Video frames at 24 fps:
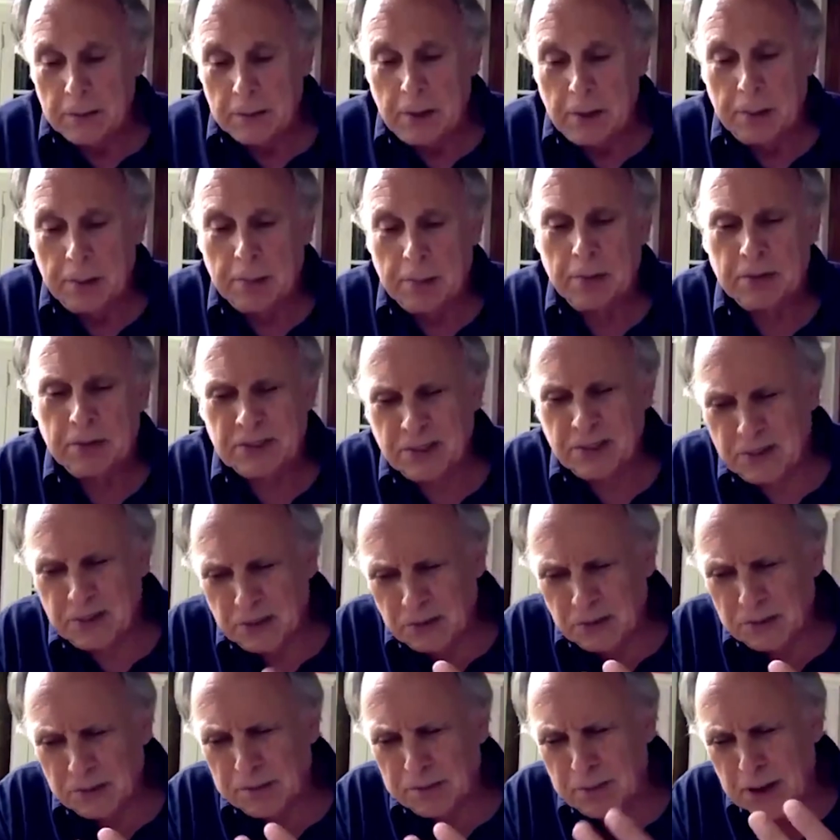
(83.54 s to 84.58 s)
people
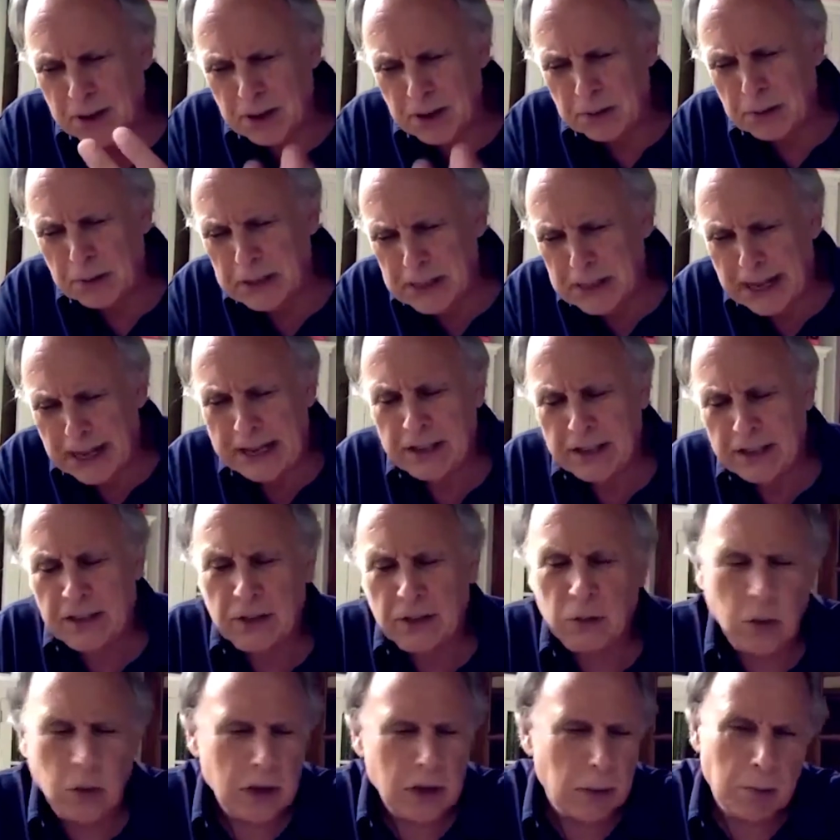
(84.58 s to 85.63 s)
to better relate
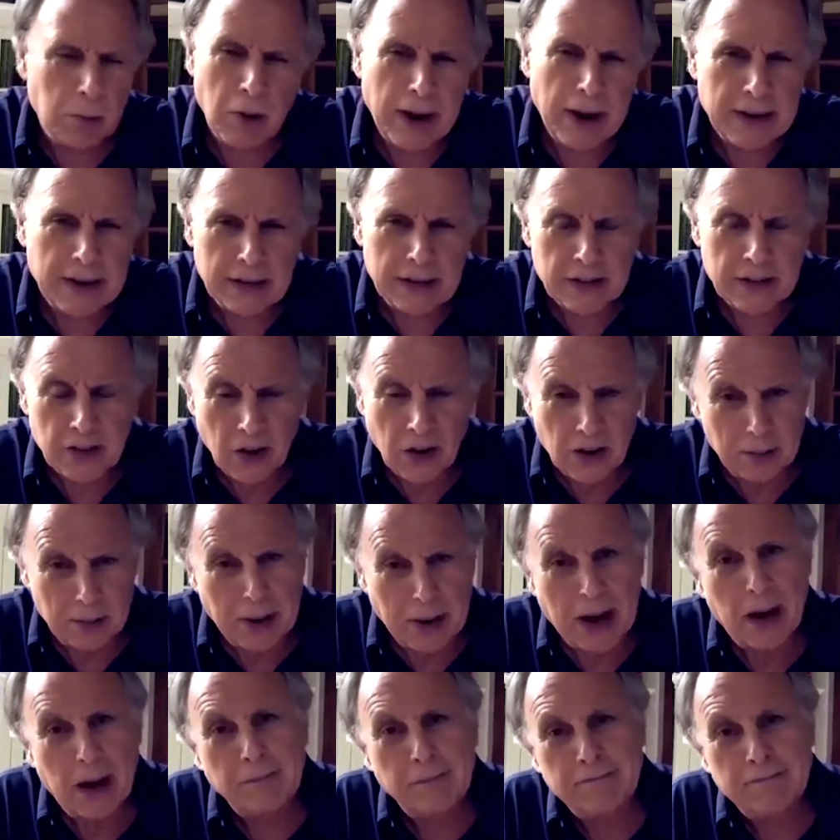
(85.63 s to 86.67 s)
to what a brand is all
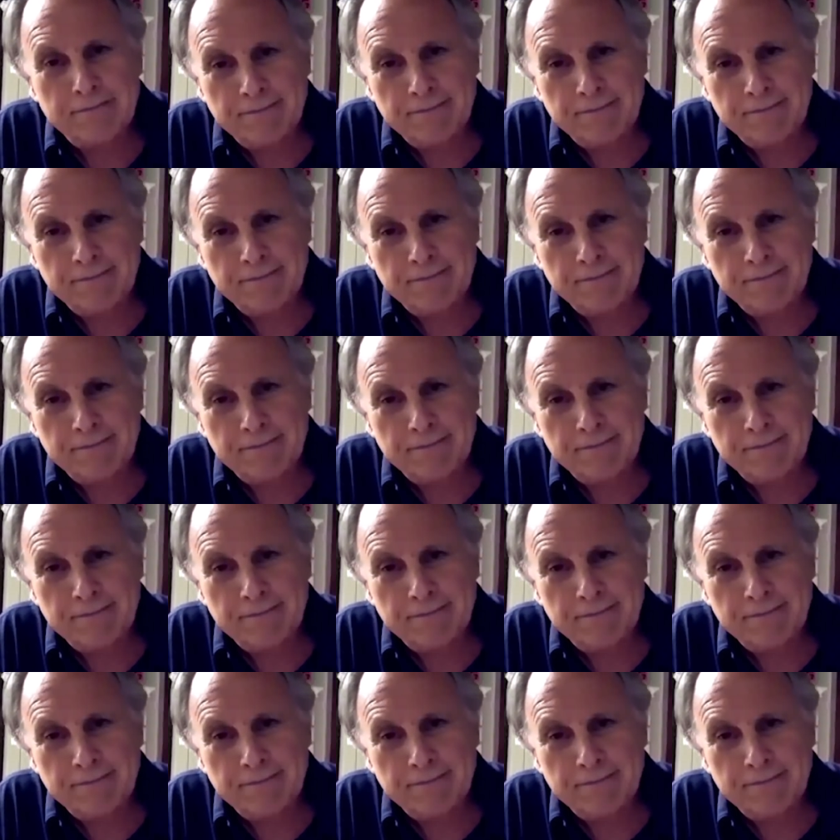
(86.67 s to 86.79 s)
about.